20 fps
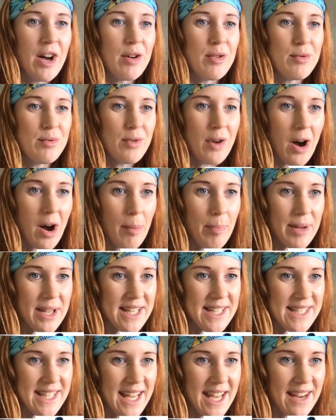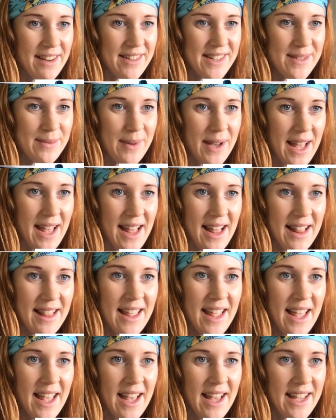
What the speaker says: Rob is here as well.